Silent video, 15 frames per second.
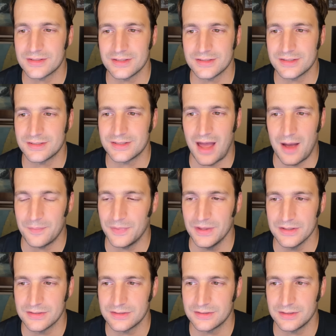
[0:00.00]
to stop
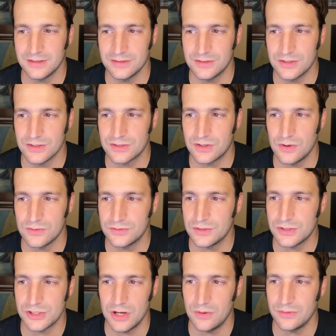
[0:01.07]
this, it just goes to
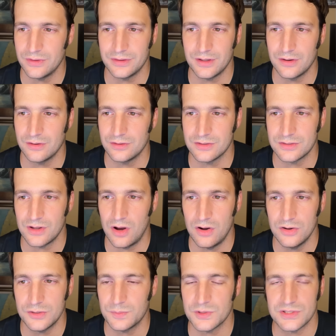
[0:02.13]
show that they're just
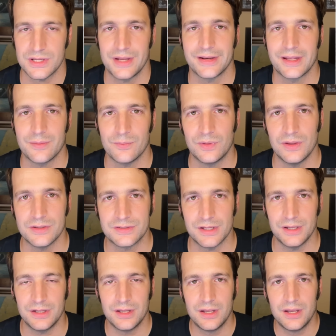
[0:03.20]
100%
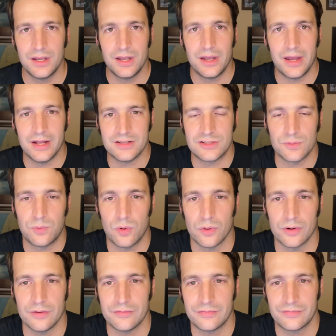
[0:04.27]
complicit and
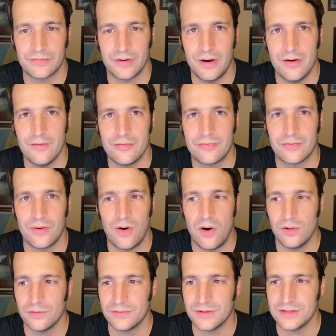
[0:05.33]
supportive of
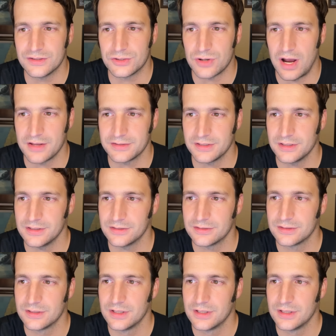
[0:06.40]
all of these atrocities.